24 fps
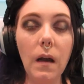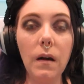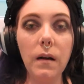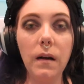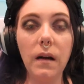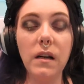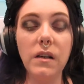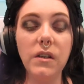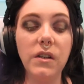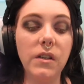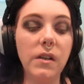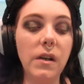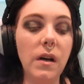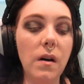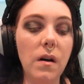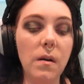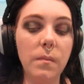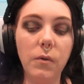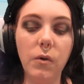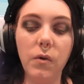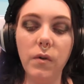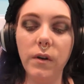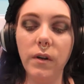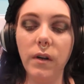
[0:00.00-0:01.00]
Okay, so now
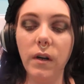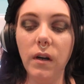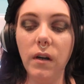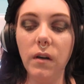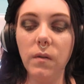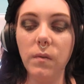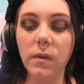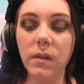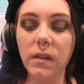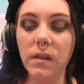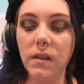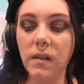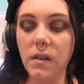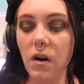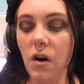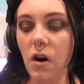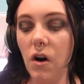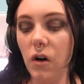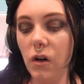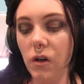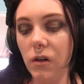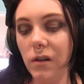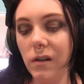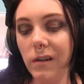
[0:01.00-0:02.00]
I'm going in with this
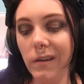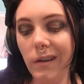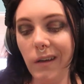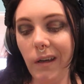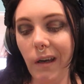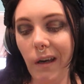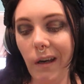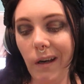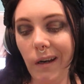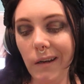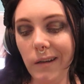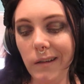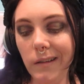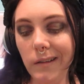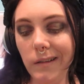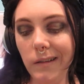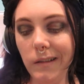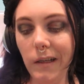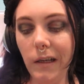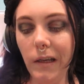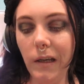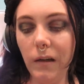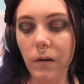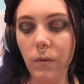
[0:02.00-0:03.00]
Hard
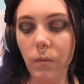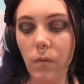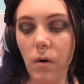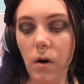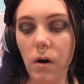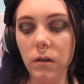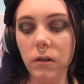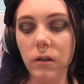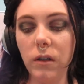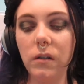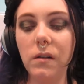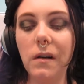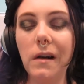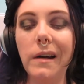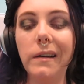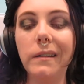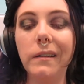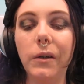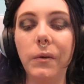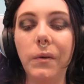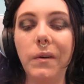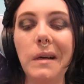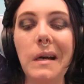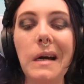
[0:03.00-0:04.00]
Candy Walk the Line
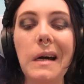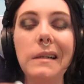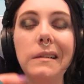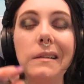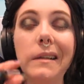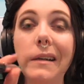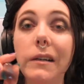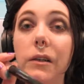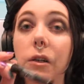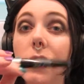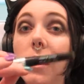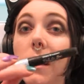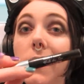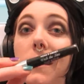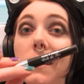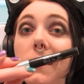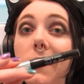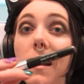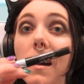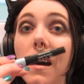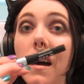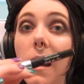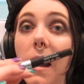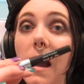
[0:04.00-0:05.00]
liquid eyeliner
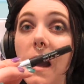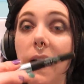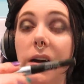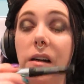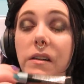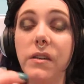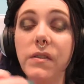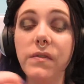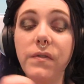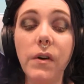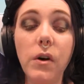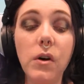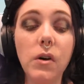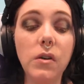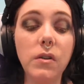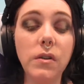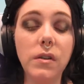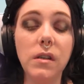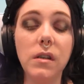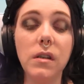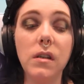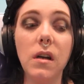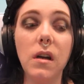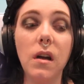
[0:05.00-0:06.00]
in
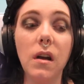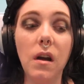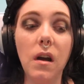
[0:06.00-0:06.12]
Asphalt